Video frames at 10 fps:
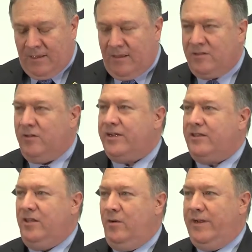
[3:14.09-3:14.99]
Let's look
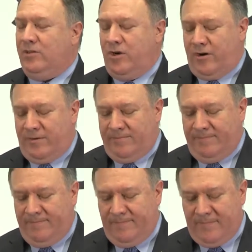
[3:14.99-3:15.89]
at the UN Charter.
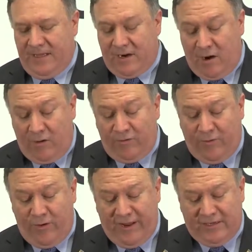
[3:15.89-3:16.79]
It calls
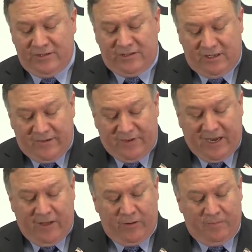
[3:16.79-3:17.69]
for our nations to live
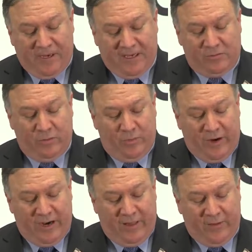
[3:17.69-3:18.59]
together in peace with
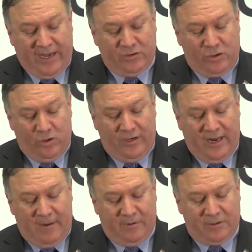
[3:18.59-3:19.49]
one another as good
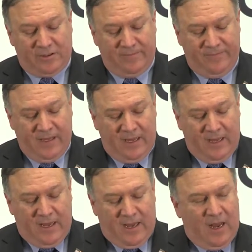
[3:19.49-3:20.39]
neighbors.
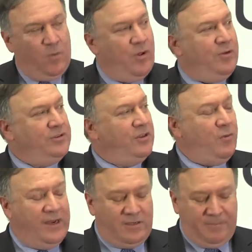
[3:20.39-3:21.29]
And where there is a
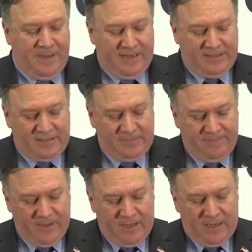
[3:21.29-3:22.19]
threat to peace,
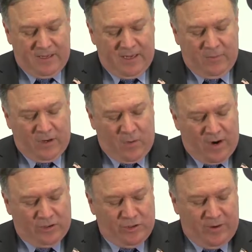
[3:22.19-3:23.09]
it
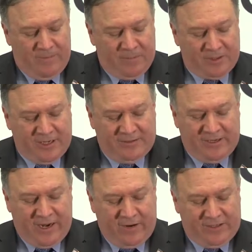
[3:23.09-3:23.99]
requires UN member states to
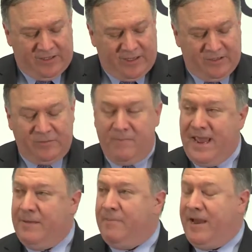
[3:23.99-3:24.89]
carry out decisions
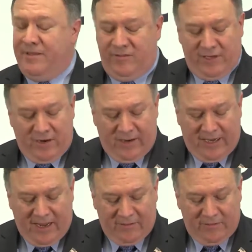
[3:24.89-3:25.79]
made by the Security
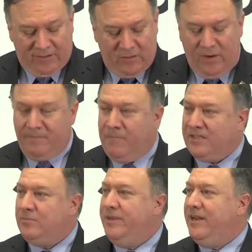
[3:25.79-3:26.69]
Council as to what
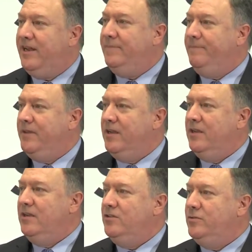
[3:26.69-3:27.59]
must be done
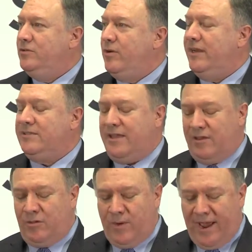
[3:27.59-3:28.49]
to address
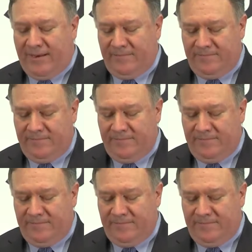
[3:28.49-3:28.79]
that threat.